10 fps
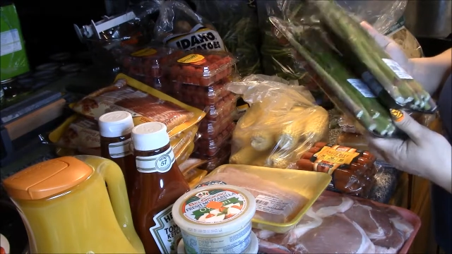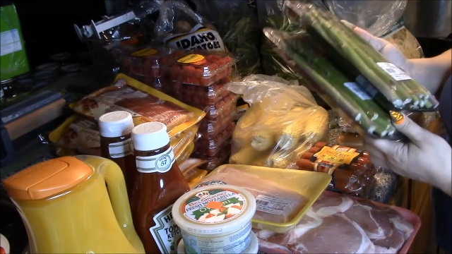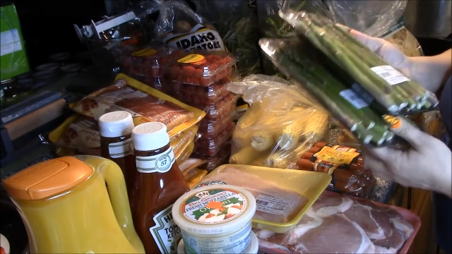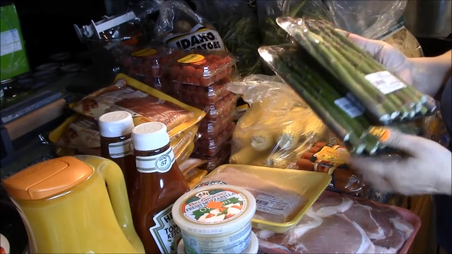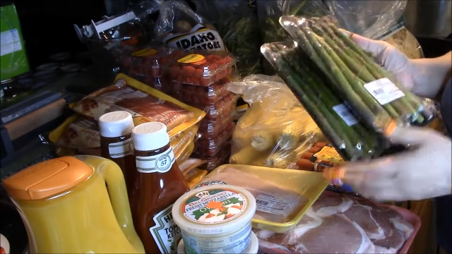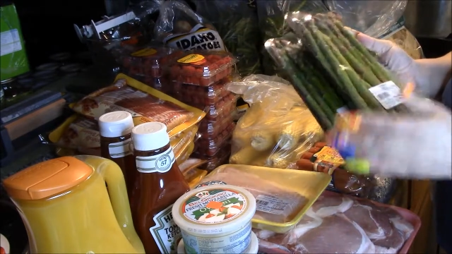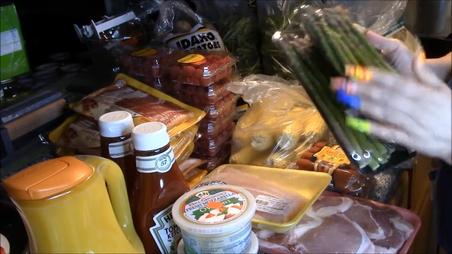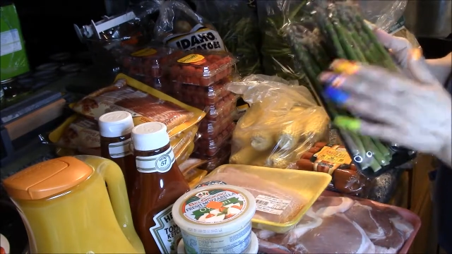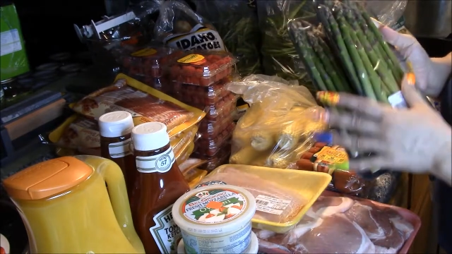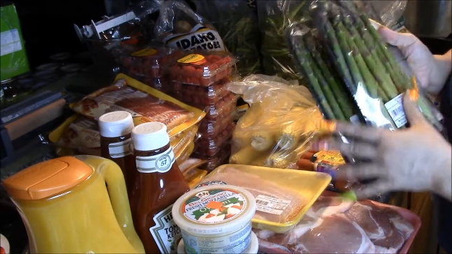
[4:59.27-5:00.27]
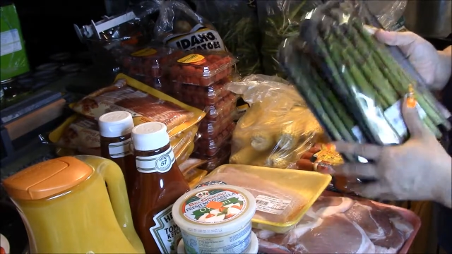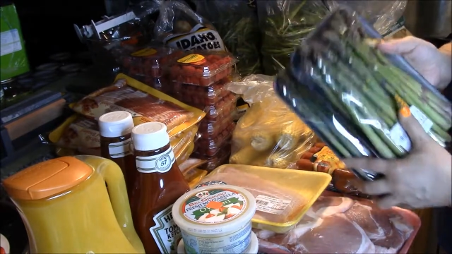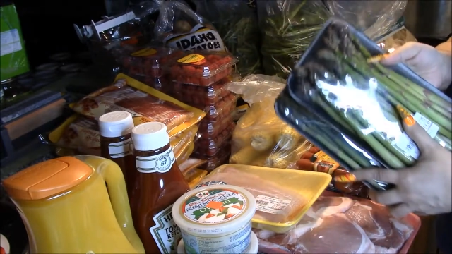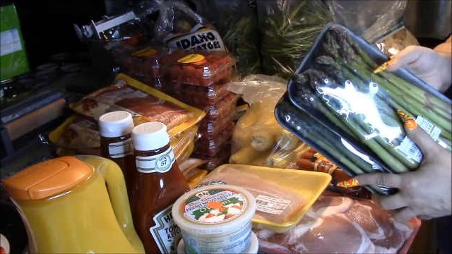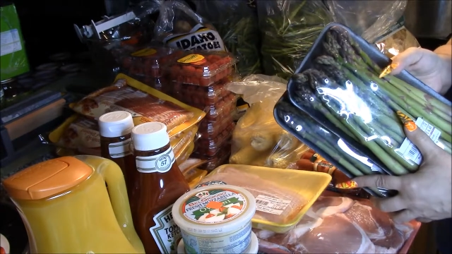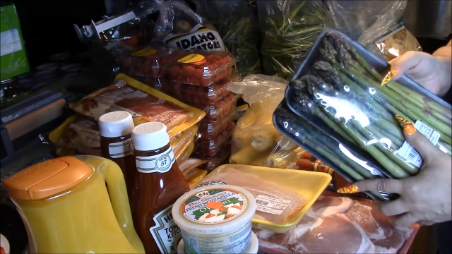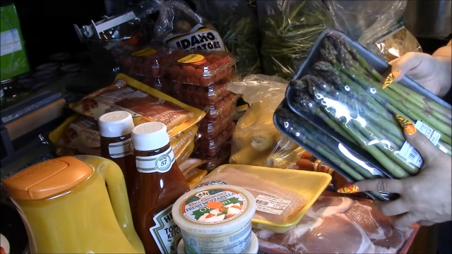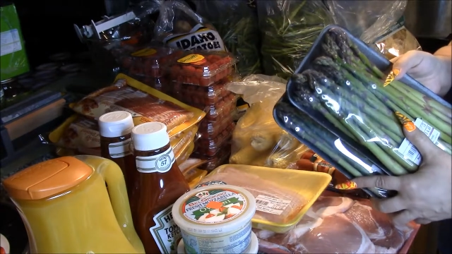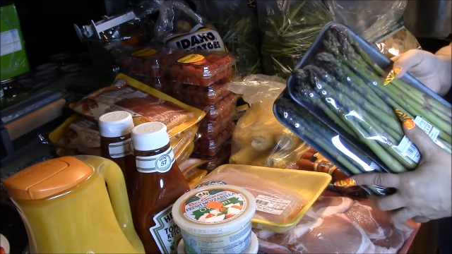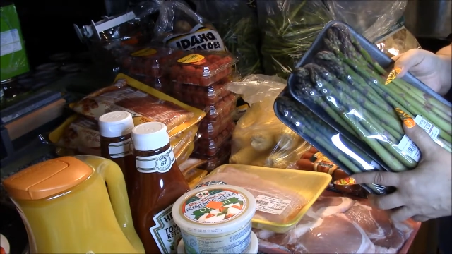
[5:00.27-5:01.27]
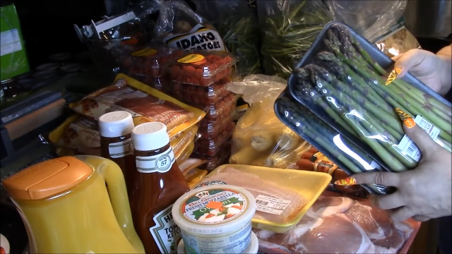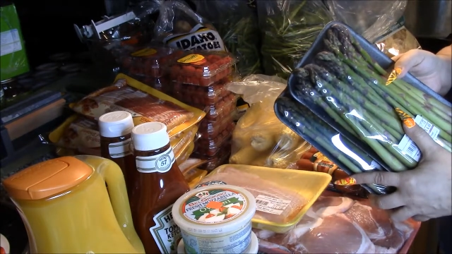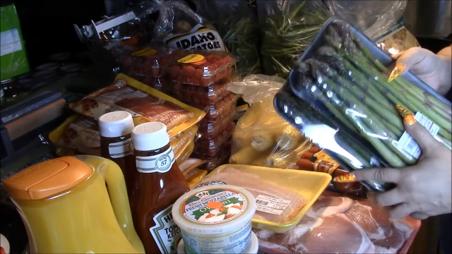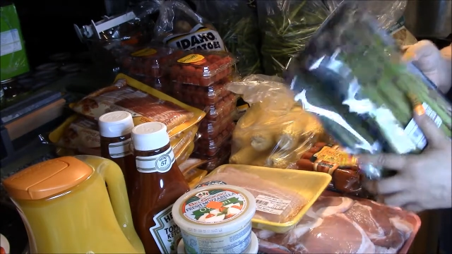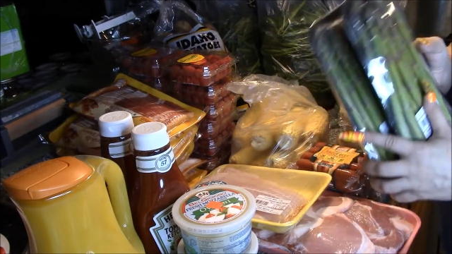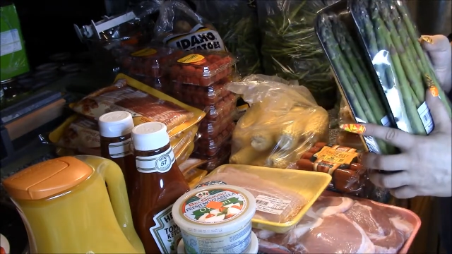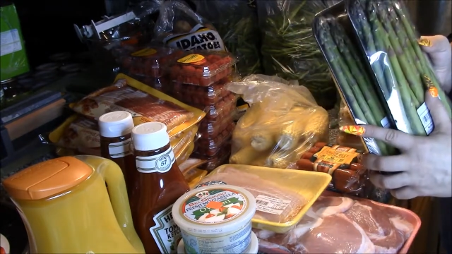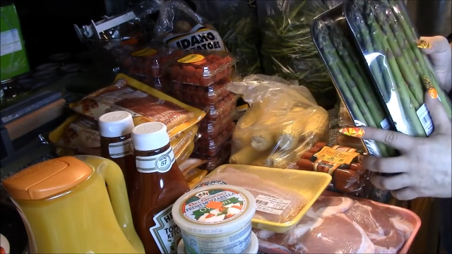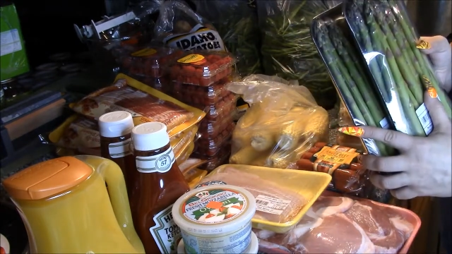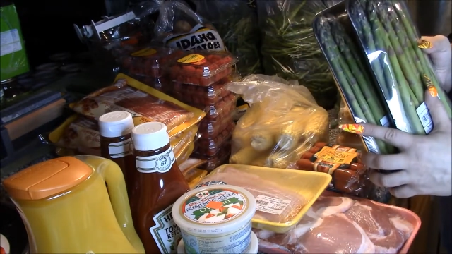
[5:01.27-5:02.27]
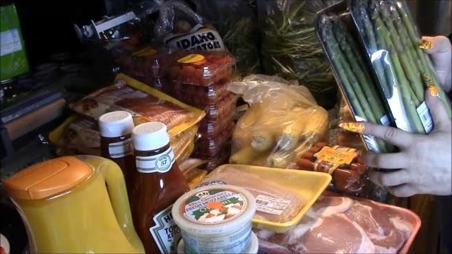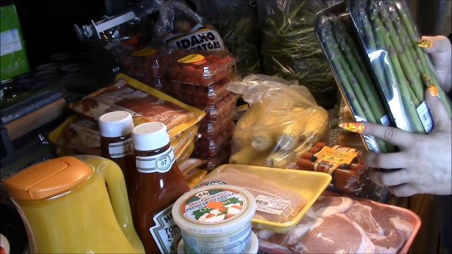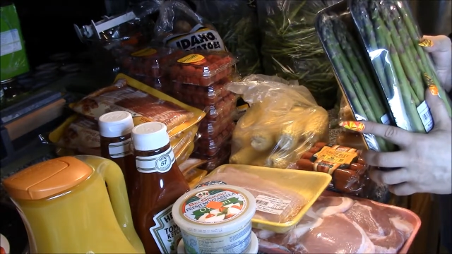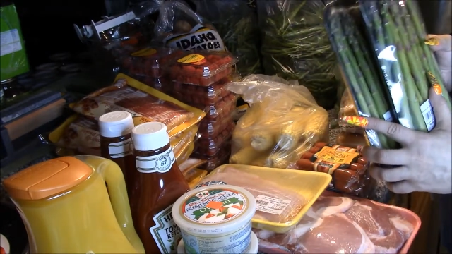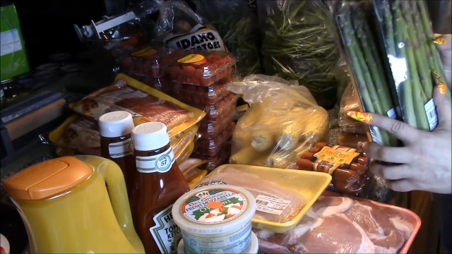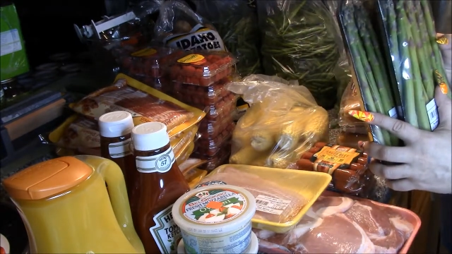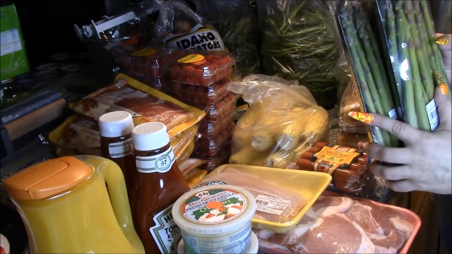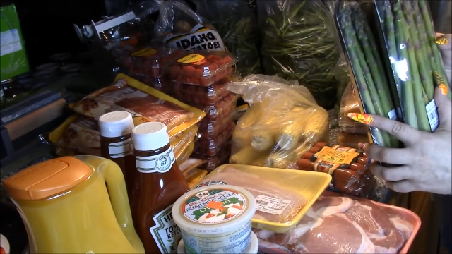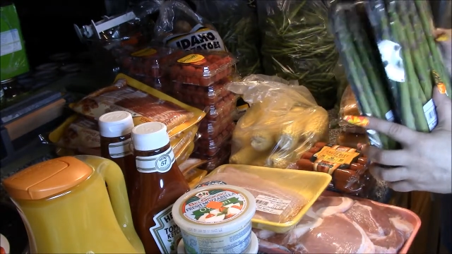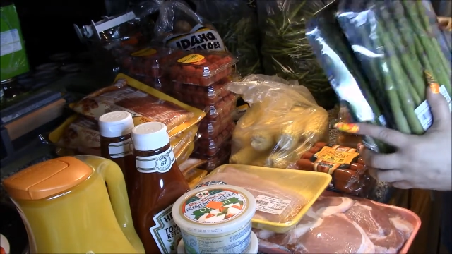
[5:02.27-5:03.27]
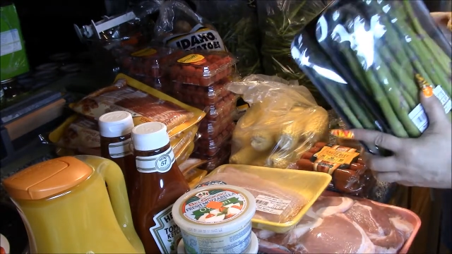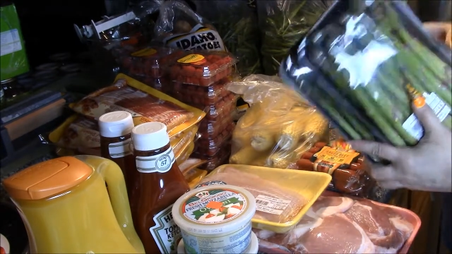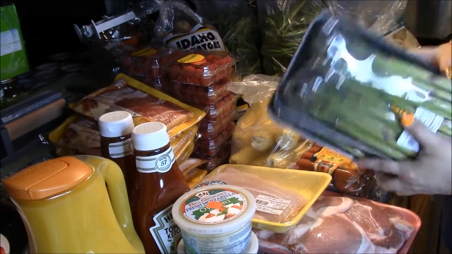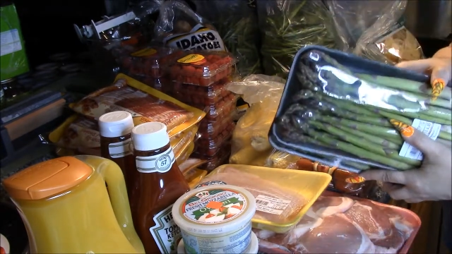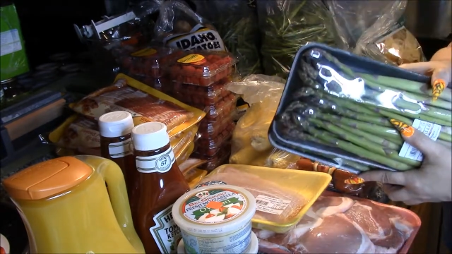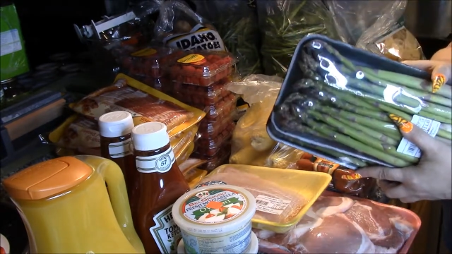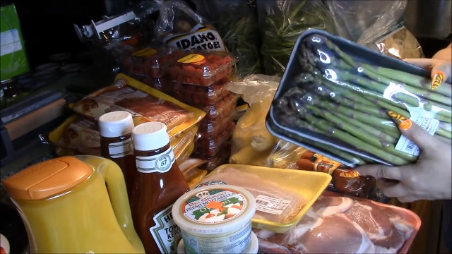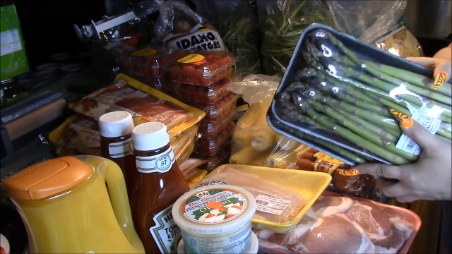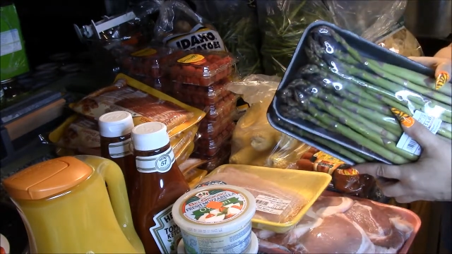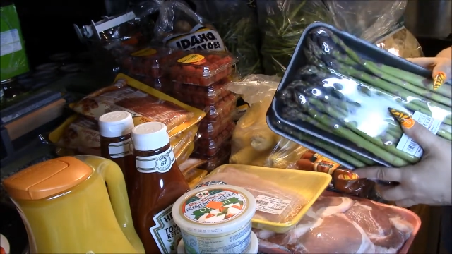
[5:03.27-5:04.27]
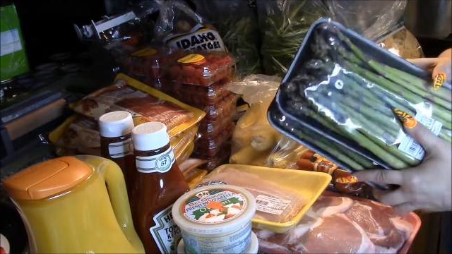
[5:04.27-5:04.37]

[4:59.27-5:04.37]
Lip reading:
No face is visible, so there are no lips to read.